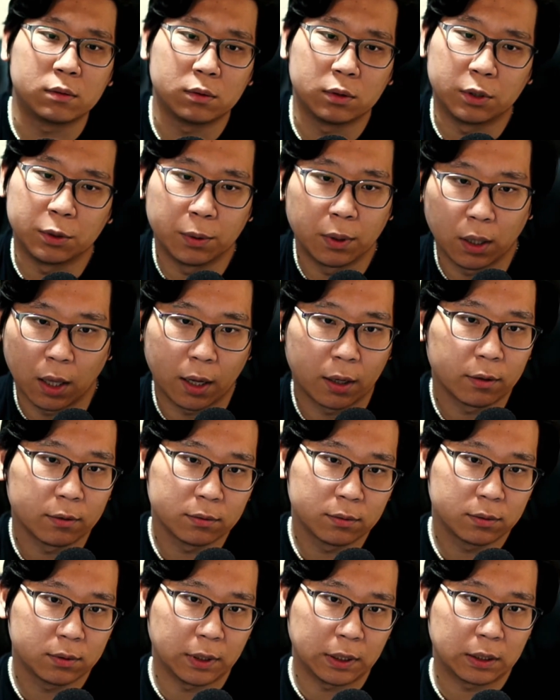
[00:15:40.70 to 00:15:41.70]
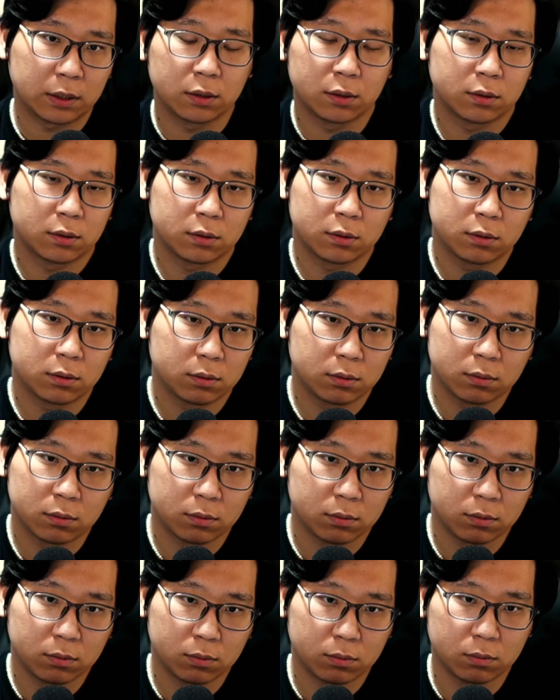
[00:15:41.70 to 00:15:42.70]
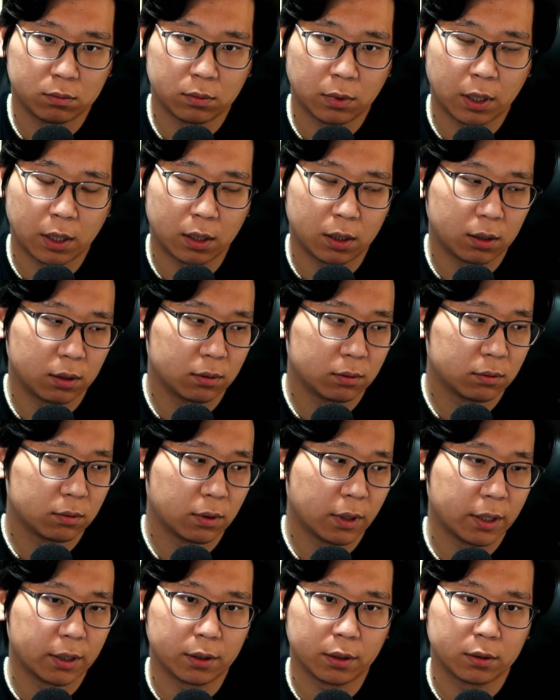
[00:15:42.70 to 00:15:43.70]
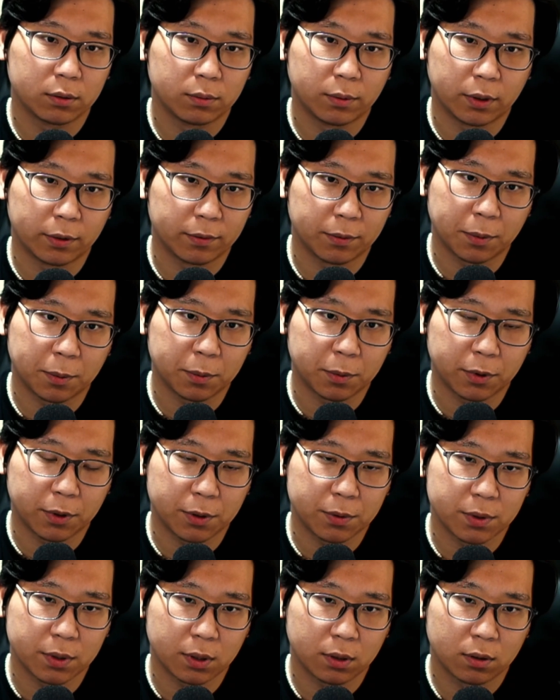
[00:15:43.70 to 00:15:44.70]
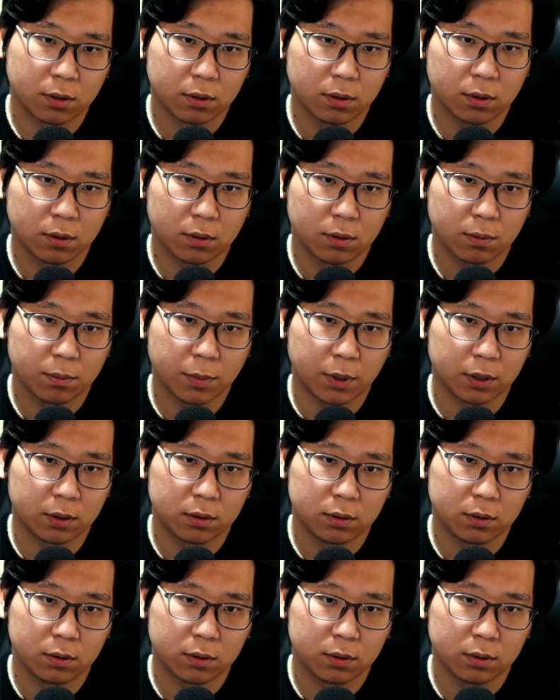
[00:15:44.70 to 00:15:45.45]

do a lot of like I don't know whatever people are using, but